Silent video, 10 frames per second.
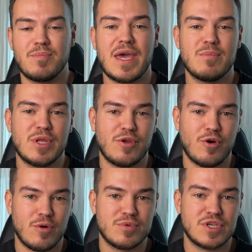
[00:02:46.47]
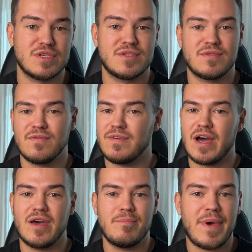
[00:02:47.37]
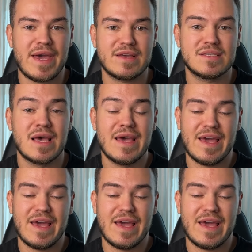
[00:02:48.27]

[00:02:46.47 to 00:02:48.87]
payment options via banks